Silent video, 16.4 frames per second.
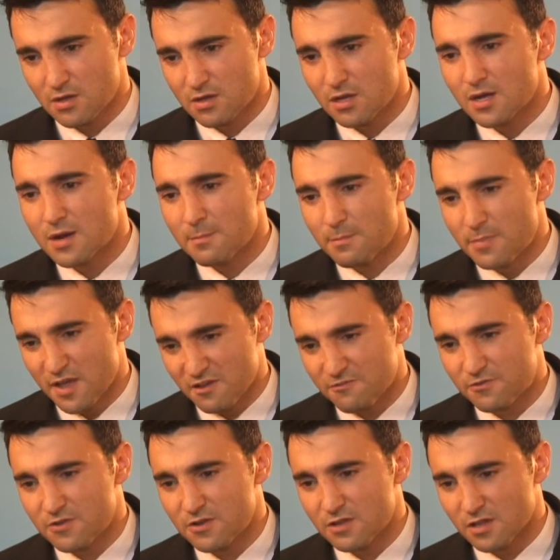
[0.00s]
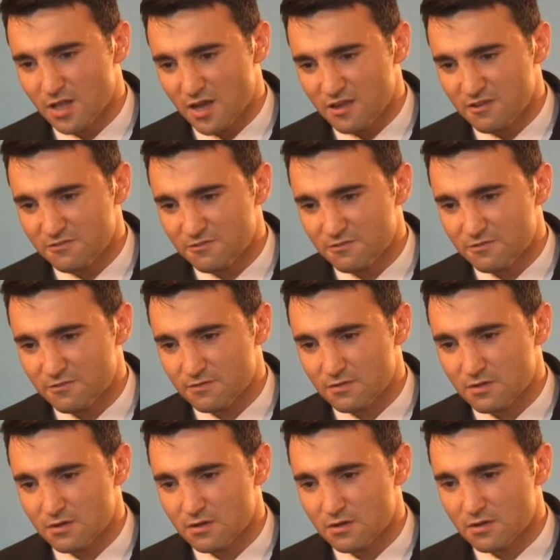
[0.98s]
You're going to beg for your life.
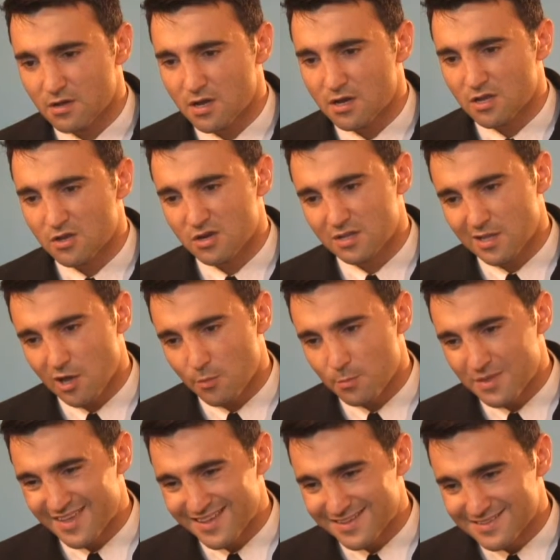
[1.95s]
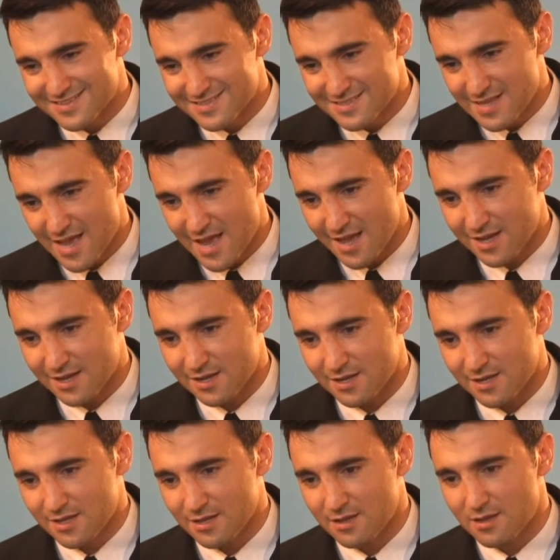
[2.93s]
And you're gonna tell me
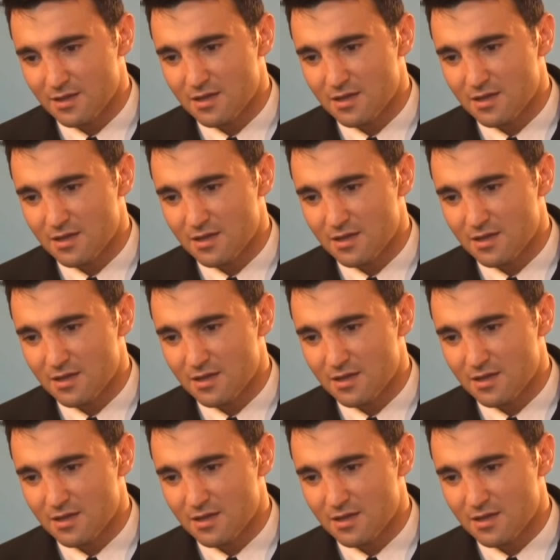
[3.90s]
exactly